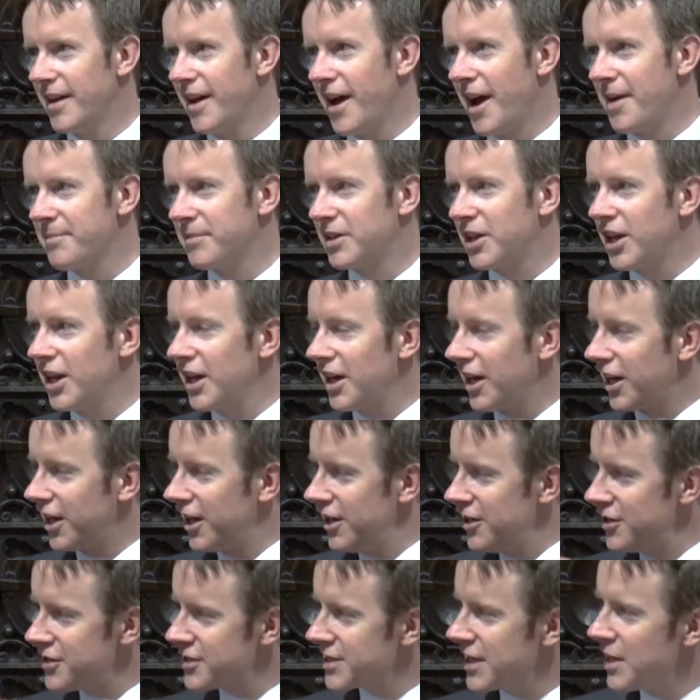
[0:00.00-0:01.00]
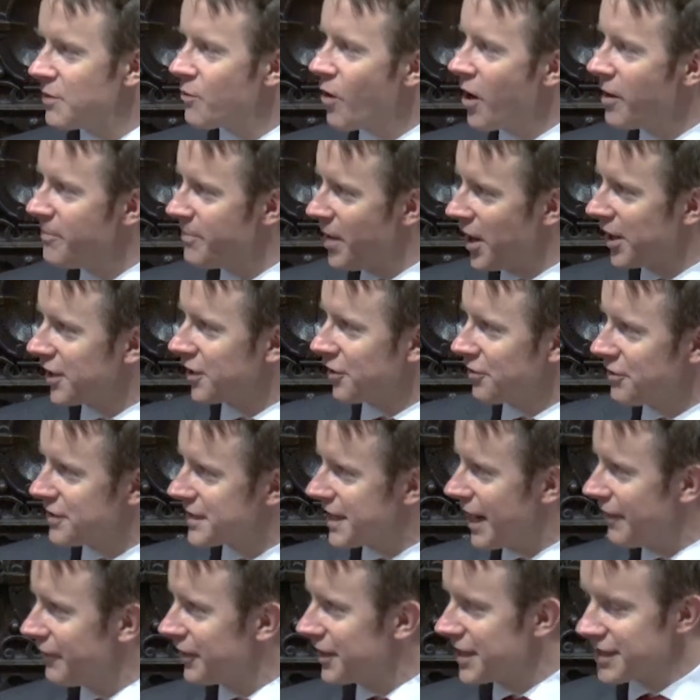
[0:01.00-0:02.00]
Um, can, can you see why Micah
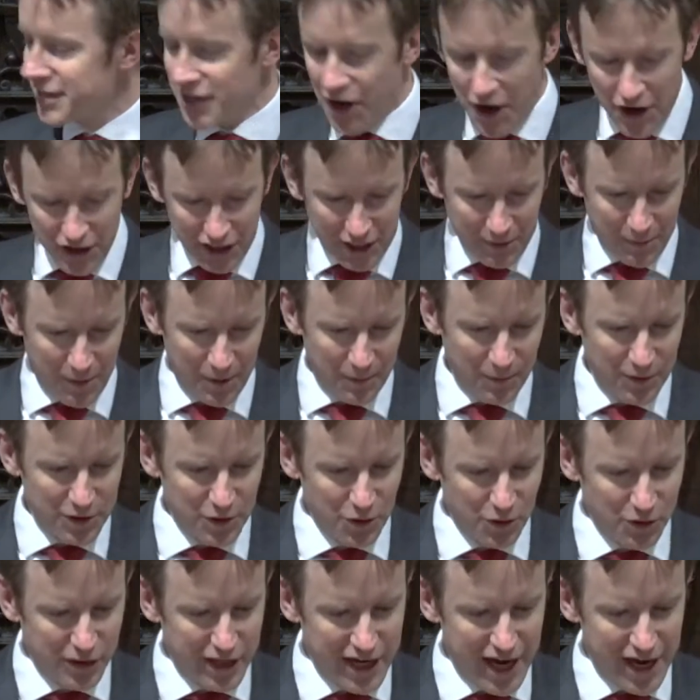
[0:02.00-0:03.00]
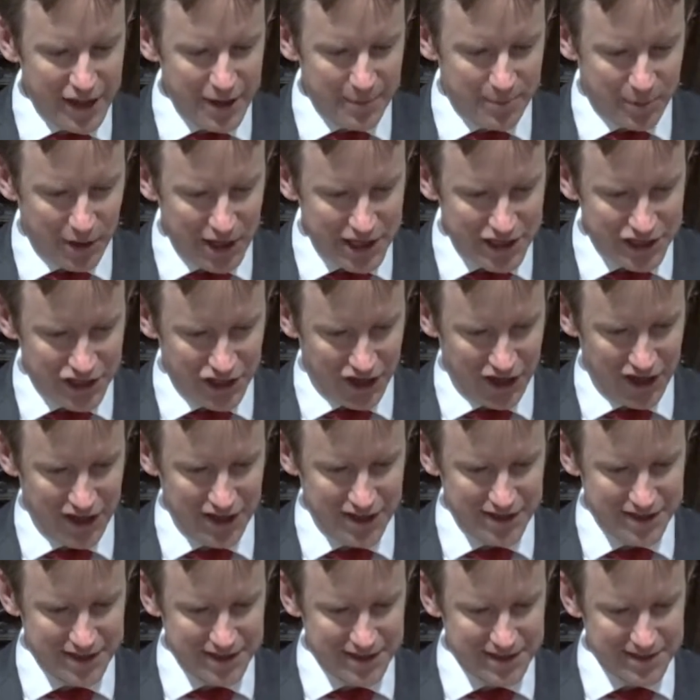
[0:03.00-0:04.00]
is having this argument with all the other
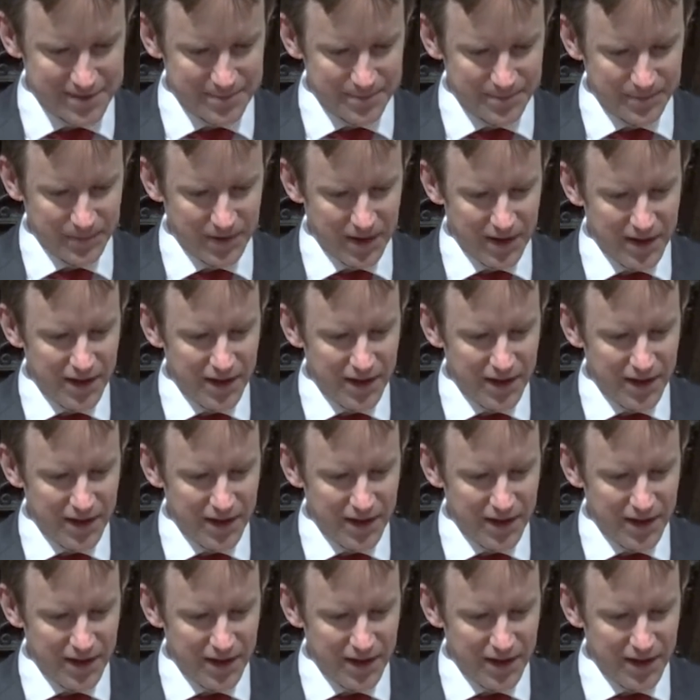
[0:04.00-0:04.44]
preachers?